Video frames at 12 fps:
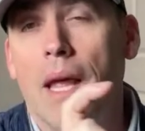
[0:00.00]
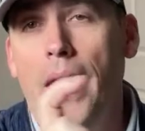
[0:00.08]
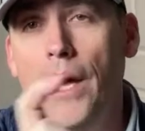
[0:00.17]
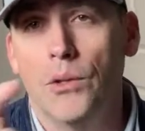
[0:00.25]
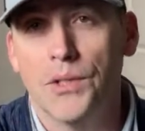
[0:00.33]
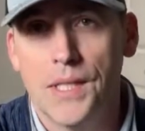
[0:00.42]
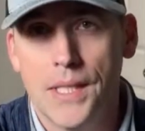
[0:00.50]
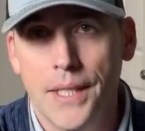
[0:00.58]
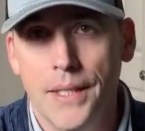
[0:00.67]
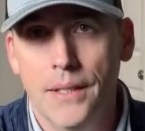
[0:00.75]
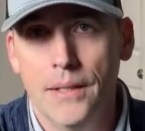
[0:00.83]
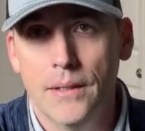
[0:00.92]
El
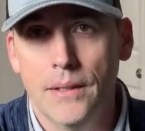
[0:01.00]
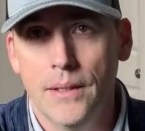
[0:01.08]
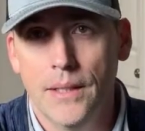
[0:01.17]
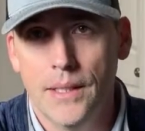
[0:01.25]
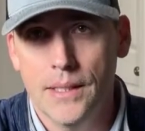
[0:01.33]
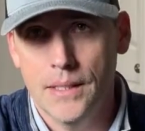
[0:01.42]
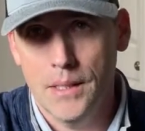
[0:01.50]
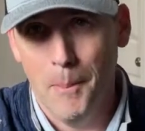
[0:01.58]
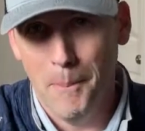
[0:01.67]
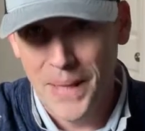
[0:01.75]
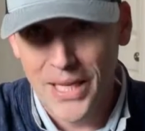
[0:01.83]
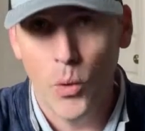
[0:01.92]
Cid is the
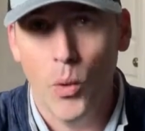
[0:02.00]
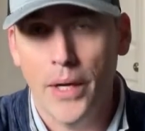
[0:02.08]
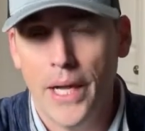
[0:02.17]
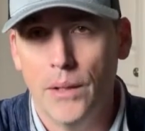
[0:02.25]
big one.